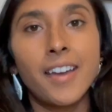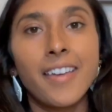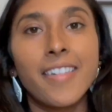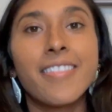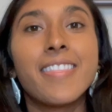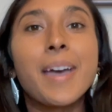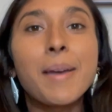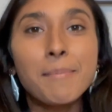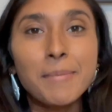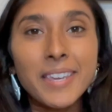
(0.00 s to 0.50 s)

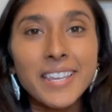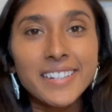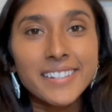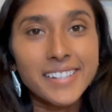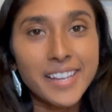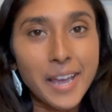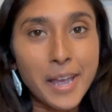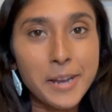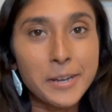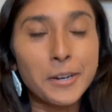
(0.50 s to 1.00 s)
That being
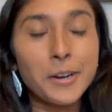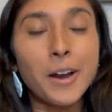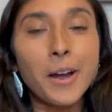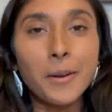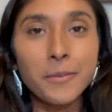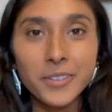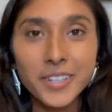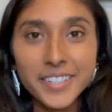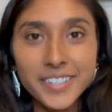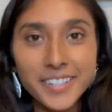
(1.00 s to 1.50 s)
said, you're
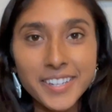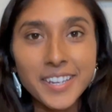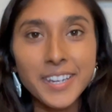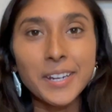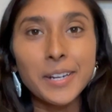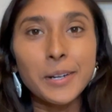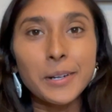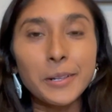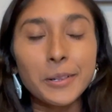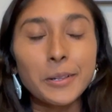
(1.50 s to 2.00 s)
obviously
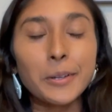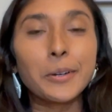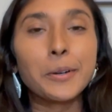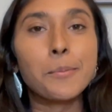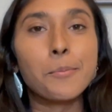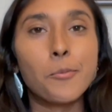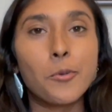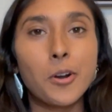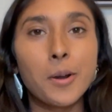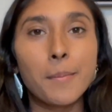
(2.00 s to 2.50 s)
here to learn
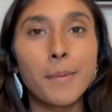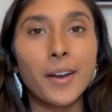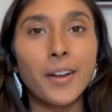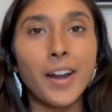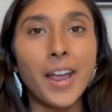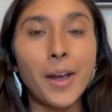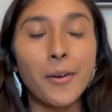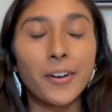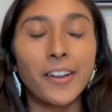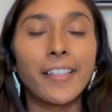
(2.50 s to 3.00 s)
more about
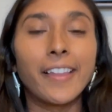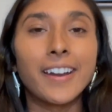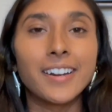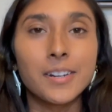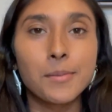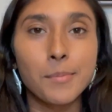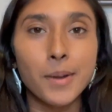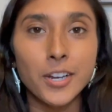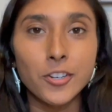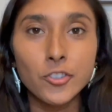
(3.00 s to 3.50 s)
how I
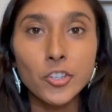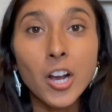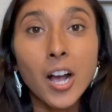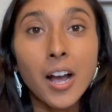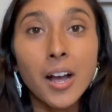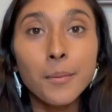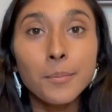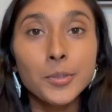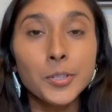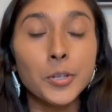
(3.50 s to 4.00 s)
landed my
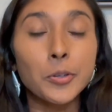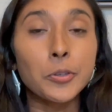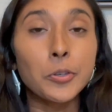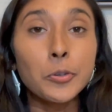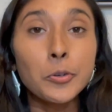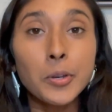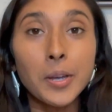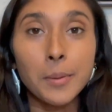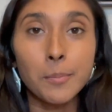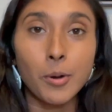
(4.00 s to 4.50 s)
job, so
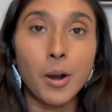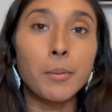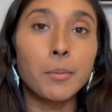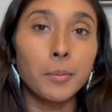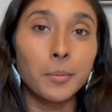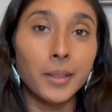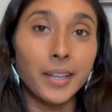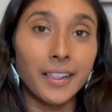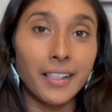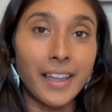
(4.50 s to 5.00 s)
you can
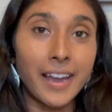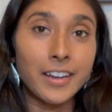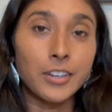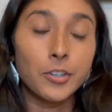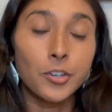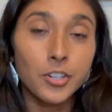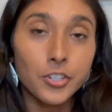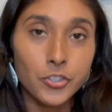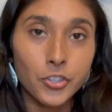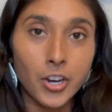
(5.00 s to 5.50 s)
probably land
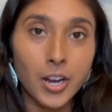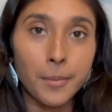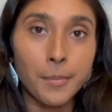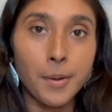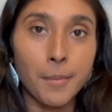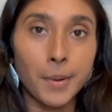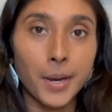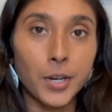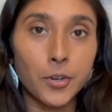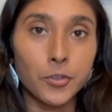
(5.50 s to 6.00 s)
your job
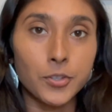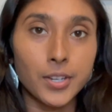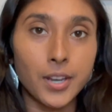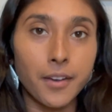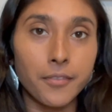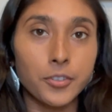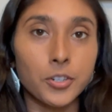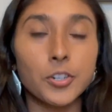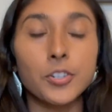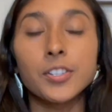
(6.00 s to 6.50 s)
at
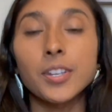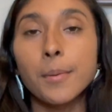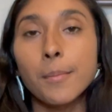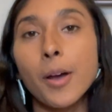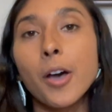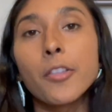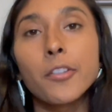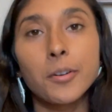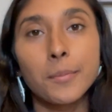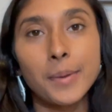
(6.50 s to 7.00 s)
Microsoft or some
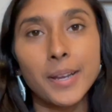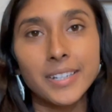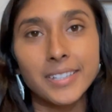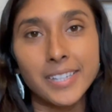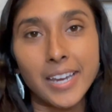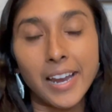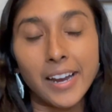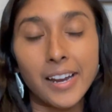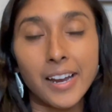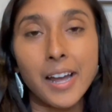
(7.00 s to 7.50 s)
other big
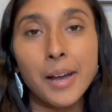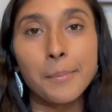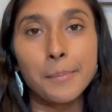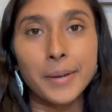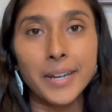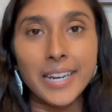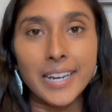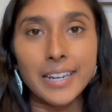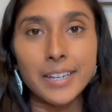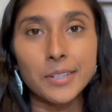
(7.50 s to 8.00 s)
tech
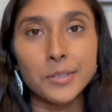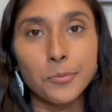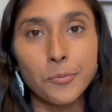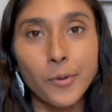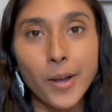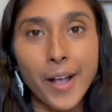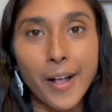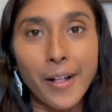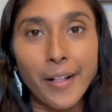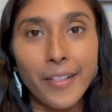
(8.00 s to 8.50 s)
company as
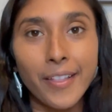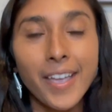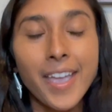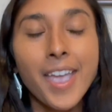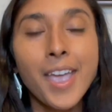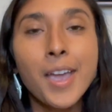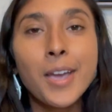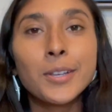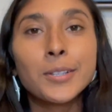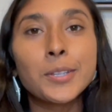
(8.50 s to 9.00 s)
well.
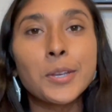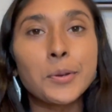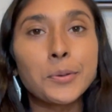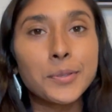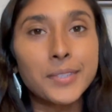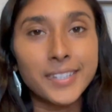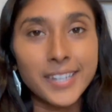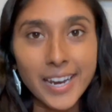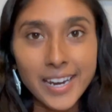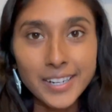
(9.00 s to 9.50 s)
So
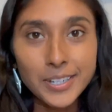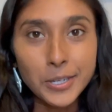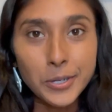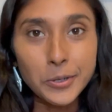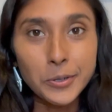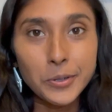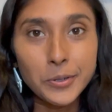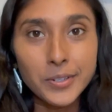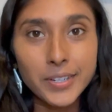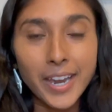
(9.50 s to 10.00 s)
stay
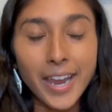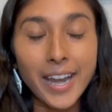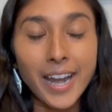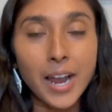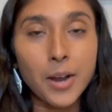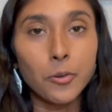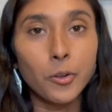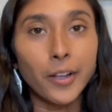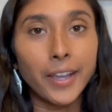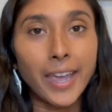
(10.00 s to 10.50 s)
tuned and I
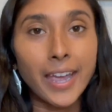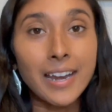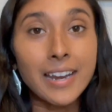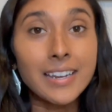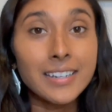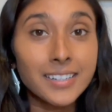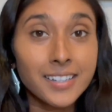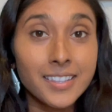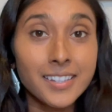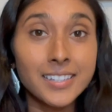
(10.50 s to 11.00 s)
will get
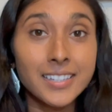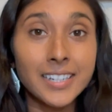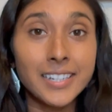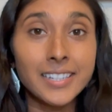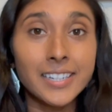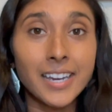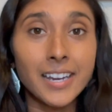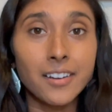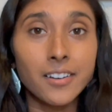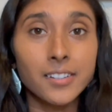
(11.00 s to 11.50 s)
into the
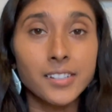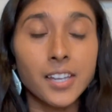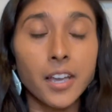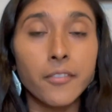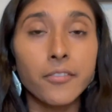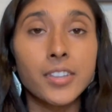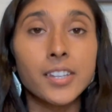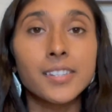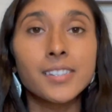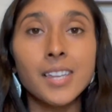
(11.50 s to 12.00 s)
details
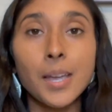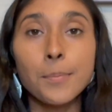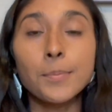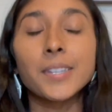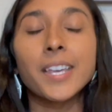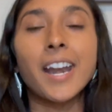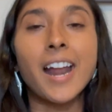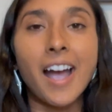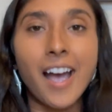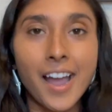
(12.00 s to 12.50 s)
of the steps
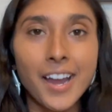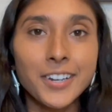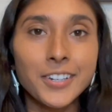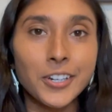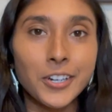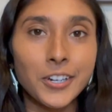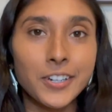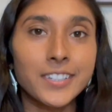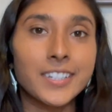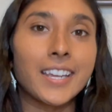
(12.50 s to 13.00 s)
that I
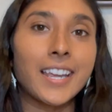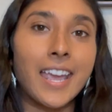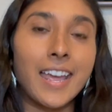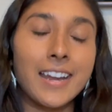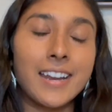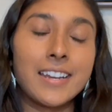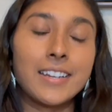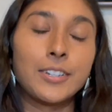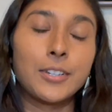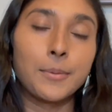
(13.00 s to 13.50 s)
took to get
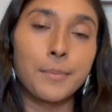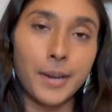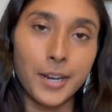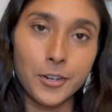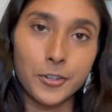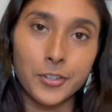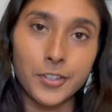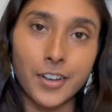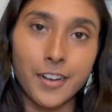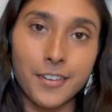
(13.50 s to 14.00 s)
into
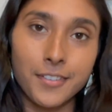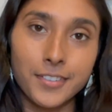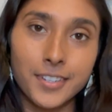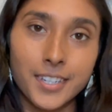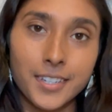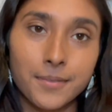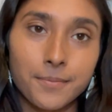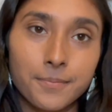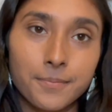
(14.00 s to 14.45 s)
Microsoft.